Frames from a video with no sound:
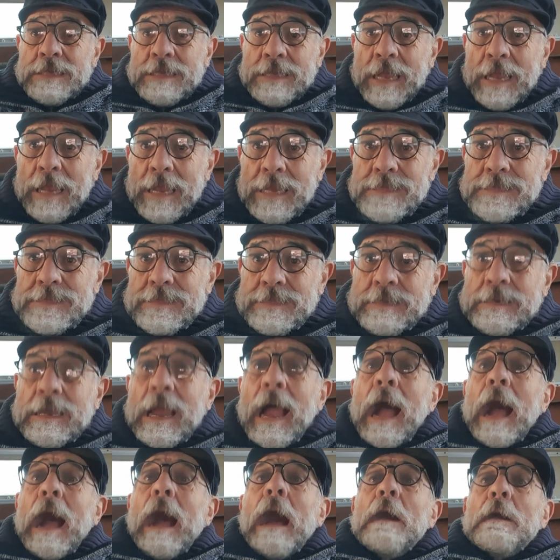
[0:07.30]
It's
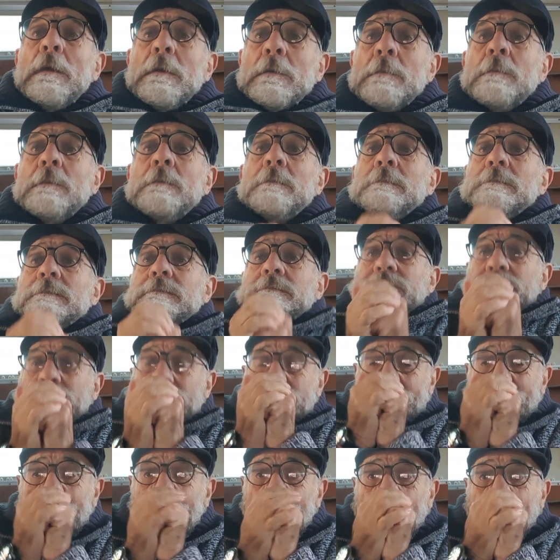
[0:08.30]
gold!
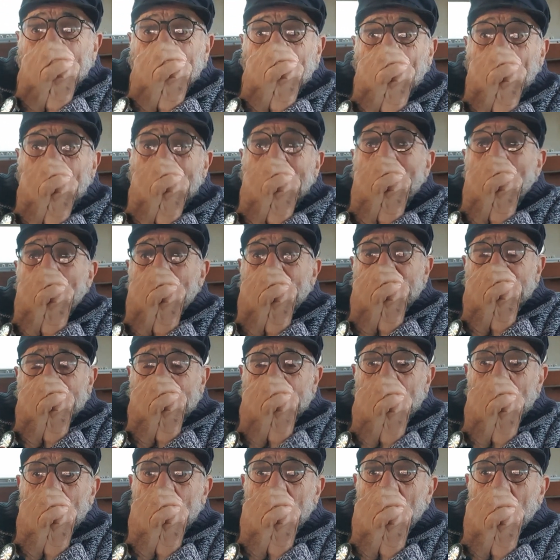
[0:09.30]
Yeah,
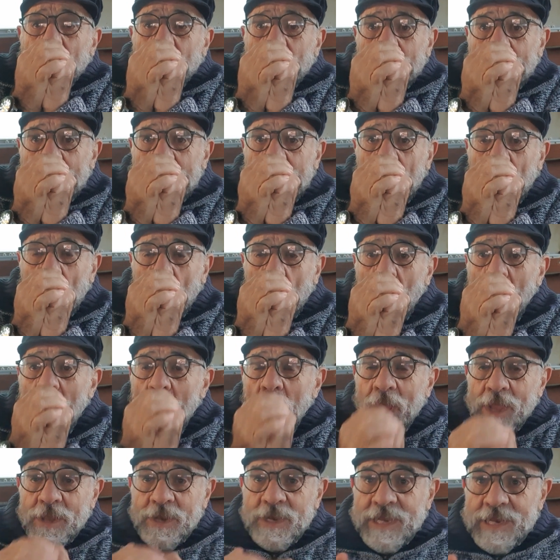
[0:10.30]
absolutely.
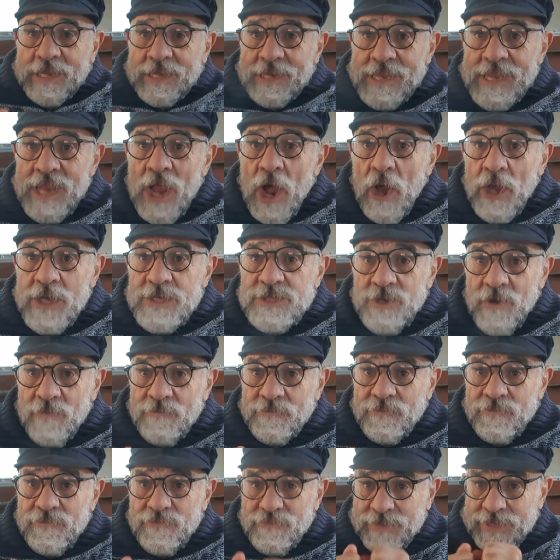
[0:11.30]
I had to clean the ice off
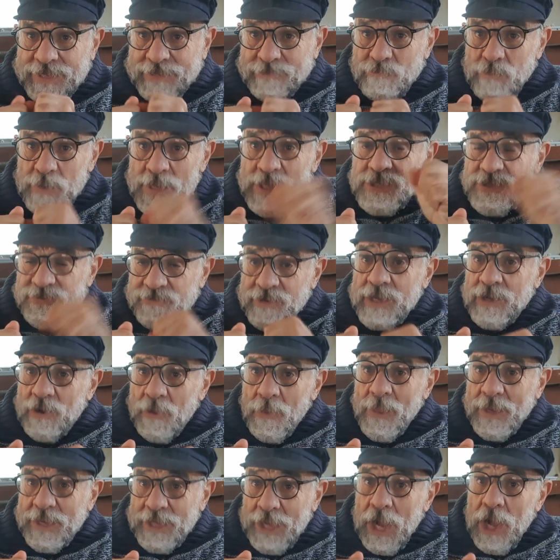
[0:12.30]
the windscreen on
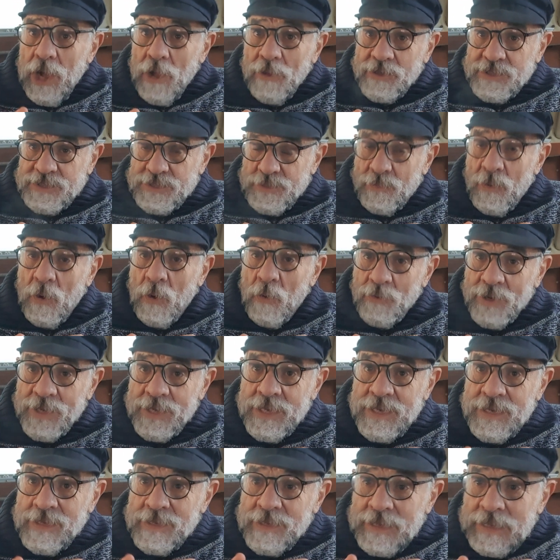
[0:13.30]
the car this
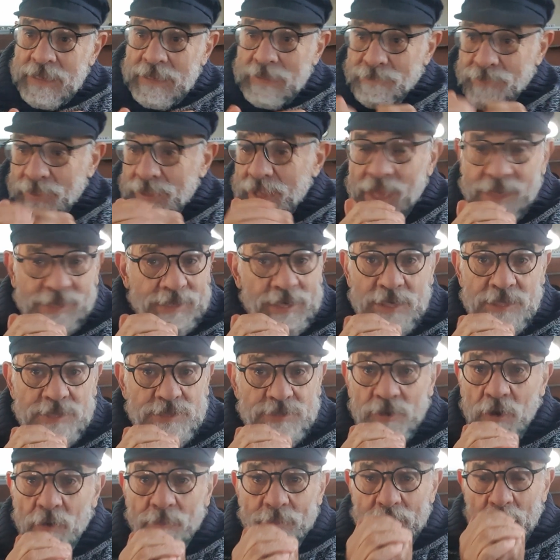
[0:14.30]
morning, but that didn't
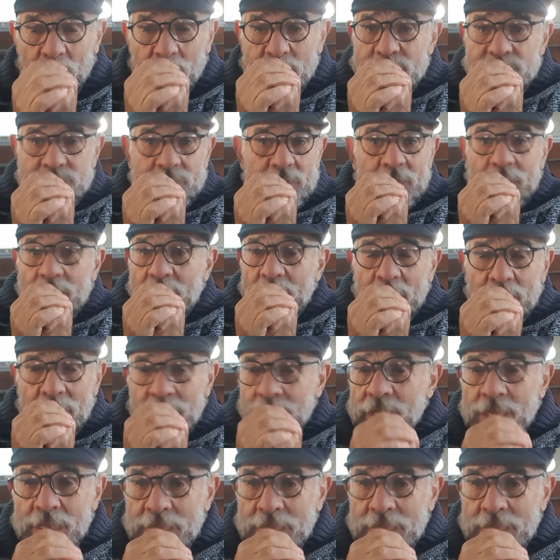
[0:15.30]
stop me. I'm still here.